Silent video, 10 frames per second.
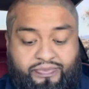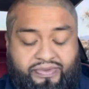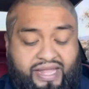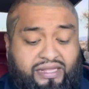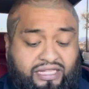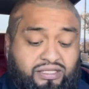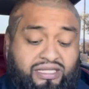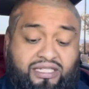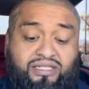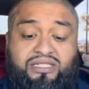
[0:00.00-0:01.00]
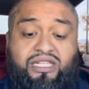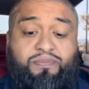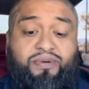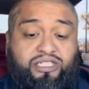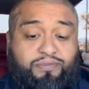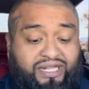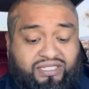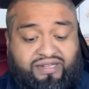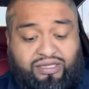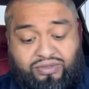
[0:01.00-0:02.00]
Damn, that sauce gets pretty spicy,
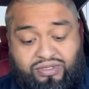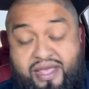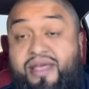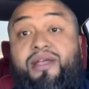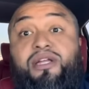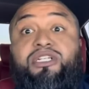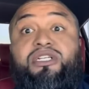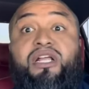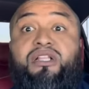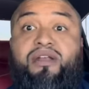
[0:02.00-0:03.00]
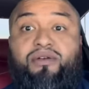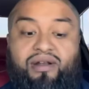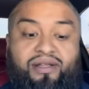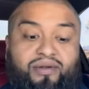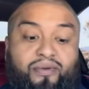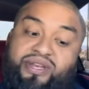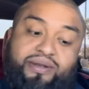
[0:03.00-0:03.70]
vatos. Just kicked in right a little.